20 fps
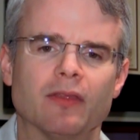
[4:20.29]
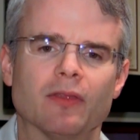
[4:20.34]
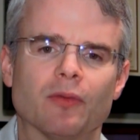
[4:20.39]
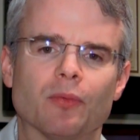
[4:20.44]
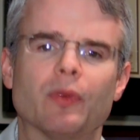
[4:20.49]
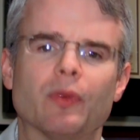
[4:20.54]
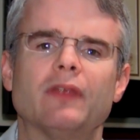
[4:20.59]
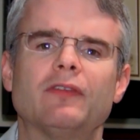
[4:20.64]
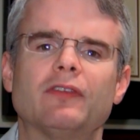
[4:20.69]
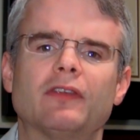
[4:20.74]

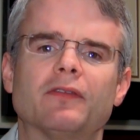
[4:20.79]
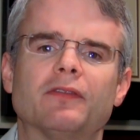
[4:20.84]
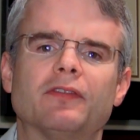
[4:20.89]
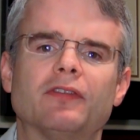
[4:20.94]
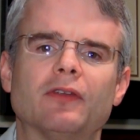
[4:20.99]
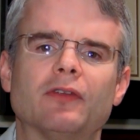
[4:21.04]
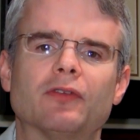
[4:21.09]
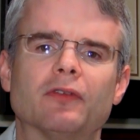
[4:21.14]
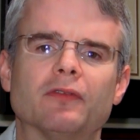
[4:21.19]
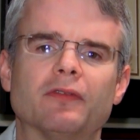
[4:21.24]
The risk of
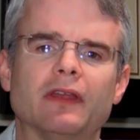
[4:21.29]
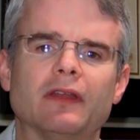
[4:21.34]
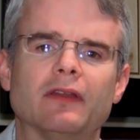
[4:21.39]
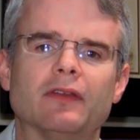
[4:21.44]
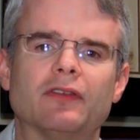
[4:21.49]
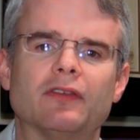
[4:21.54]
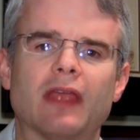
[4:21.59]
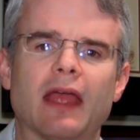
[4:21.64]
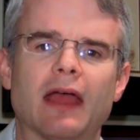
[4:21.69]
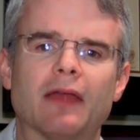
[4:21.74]
central
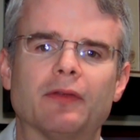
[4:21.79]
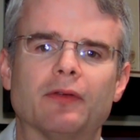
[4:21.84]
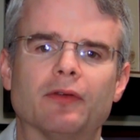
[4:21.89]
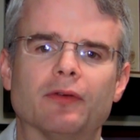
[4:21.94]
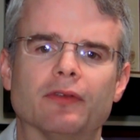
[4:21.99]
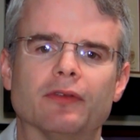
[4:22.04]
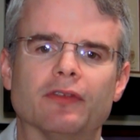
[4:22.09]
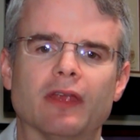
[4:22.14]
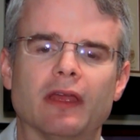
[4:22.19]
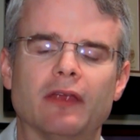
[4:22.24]
venous
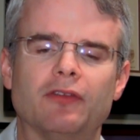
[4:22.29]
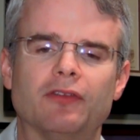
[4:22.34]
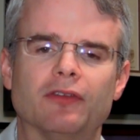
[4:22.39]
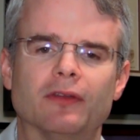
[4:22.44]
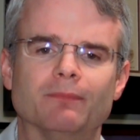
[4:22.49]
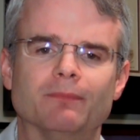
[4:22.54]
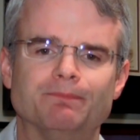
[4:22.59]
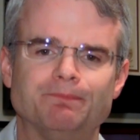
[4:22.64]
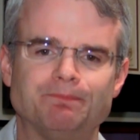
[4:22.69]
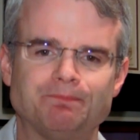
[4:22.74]

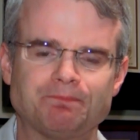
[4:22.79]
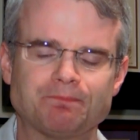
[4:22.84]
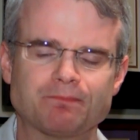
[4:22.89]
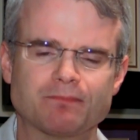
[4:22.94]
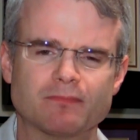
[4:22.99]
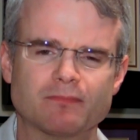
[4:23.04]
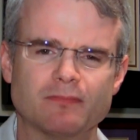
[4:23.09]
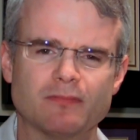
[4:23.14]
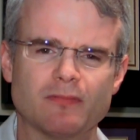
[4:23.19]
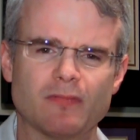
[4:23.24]
catheterization
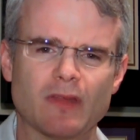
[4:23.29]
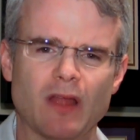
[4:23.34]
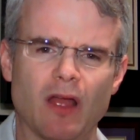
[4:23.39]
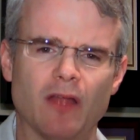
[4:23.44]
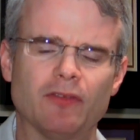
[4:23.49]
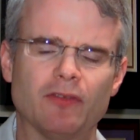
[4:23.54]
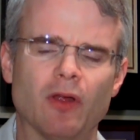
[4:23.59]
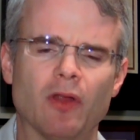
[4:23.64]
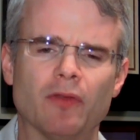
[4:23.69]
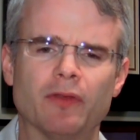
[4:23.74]

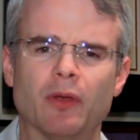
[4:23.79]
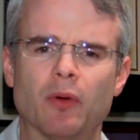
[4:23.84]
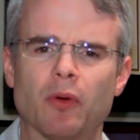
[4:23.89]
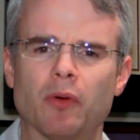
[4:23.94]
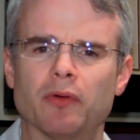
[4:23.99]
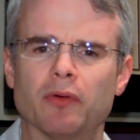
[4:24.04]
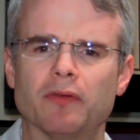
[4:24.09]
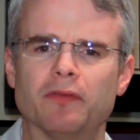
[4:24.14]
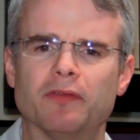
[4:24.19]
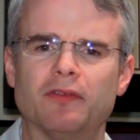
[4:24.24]
is on the
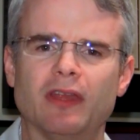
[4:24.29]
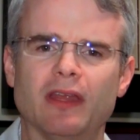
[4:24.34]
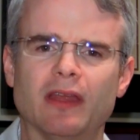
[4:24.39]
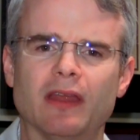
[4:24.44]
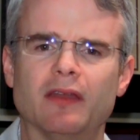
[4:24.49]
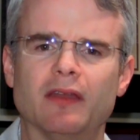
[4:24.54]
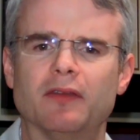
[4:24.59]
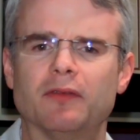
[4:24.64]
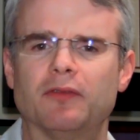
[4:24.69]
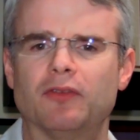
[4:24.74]
order of
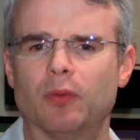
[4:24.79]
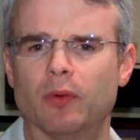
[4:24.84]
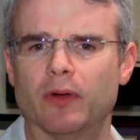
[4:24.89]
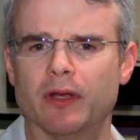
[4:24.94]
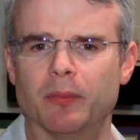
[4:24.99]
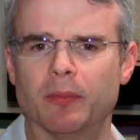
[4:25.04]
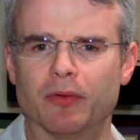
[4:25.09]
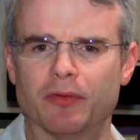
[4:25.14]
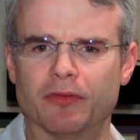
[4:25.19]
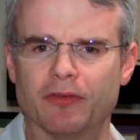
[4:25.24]
10 to
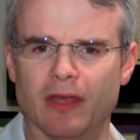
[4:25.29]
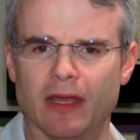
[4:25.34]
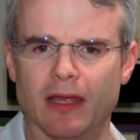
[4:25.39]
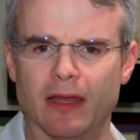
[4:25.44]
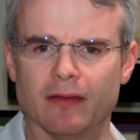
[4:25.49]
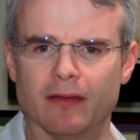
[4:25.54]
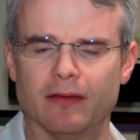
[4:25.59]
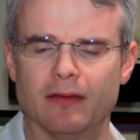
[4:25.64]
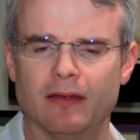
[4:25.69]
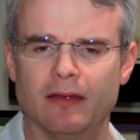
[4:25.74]
20
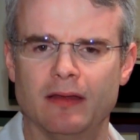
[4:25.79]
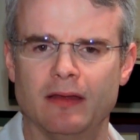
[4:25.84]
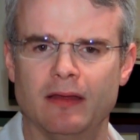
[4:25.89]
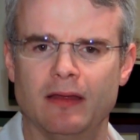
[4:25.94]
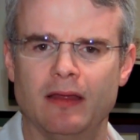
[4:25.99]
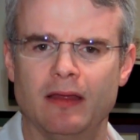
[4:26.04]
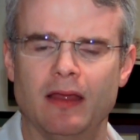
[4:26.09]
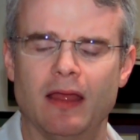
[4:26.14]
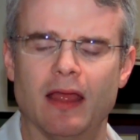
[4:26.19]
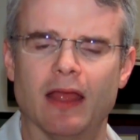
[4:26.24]
percent,
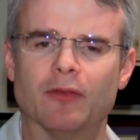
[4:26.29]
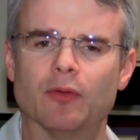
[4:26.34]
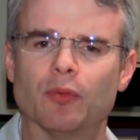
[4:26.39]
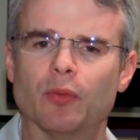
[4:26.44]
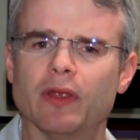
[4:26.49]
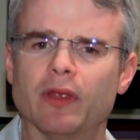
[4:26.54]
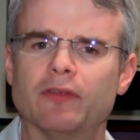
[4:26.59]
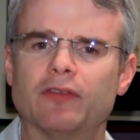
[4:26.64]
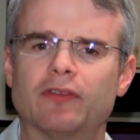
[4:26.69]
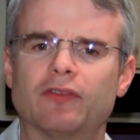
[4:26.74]
and the
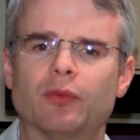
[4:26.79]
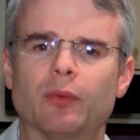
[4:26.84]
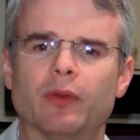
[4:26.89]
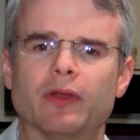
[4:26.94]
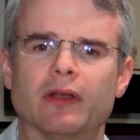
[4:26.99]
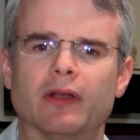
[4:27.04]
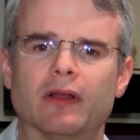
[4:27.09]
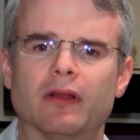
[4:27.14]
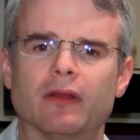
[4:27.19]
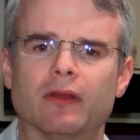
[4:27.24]
risks
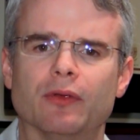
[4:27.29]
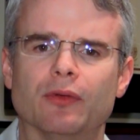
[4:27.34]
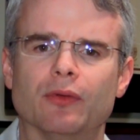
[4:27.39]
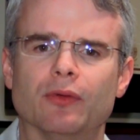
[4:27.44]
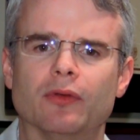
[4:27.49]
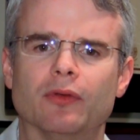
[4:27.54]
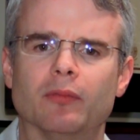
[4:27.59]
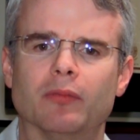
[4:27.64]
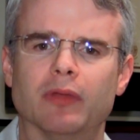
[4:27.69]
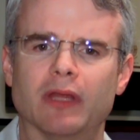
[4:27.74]
would
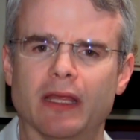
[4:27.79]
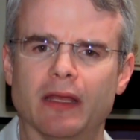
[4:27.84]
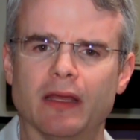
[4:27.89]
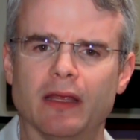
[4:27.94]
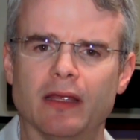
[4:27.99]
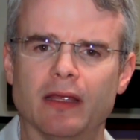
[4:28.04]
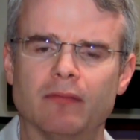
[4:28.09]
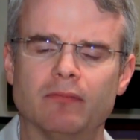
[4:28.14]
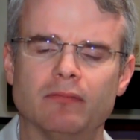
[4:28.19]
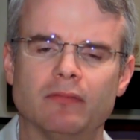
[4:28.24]
include
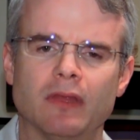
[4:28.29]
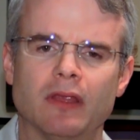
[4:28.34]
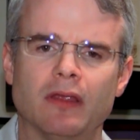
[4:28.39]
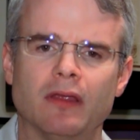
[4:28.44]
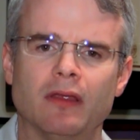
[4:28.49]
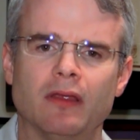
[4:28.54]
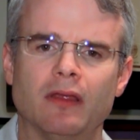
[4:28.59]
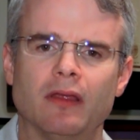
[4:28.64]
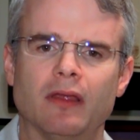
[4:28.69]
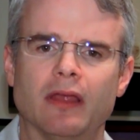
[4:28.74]
bleeding,
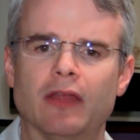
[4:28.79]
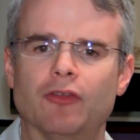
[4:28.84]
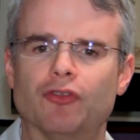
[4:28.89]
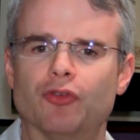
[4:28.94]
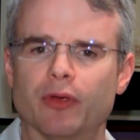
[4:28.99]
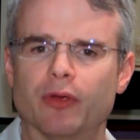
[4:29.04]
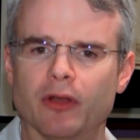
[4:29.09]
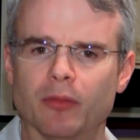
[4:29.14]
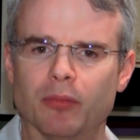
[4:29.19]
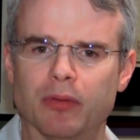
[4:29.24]

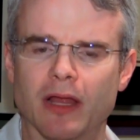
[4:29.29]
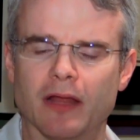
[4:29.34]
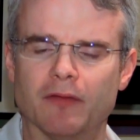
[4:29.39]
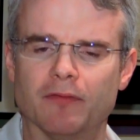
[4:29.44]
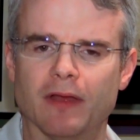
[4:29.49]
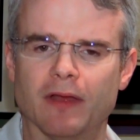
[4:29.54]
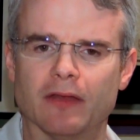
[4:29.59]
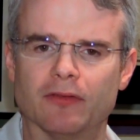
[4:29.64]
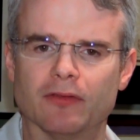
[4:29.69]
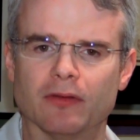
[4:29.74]
injury to
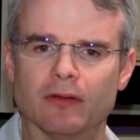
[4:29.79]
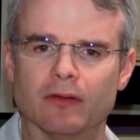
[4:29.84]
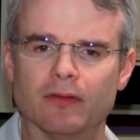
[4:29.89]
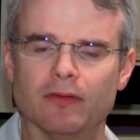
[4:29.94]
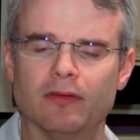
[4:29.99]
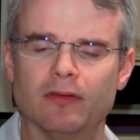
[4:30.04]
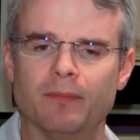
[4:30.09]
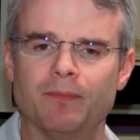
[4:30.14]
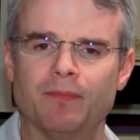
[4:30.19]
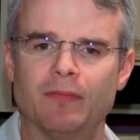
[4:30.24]
blood
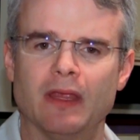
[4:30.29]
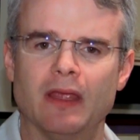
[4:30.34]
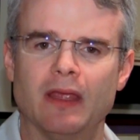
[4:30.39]
vessels,